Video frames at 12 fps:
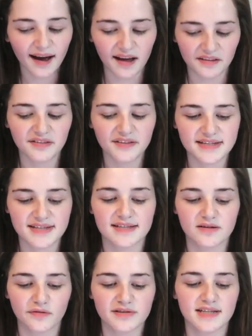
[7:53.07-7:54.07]
I think this
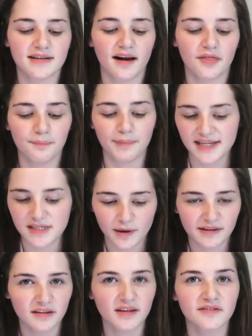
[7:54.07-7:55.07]
is obviously like the best
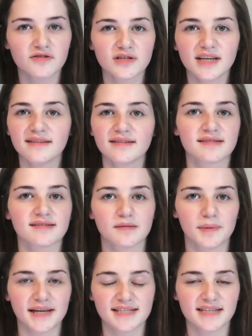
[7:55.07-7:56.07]
way that they've done it, and this is
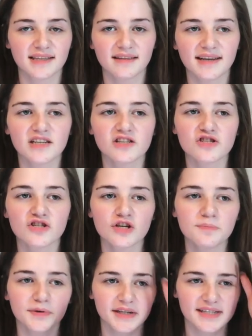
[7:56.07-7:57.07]
the best thing that they can
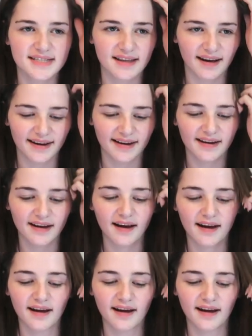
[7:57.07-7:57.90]
do, but it's like,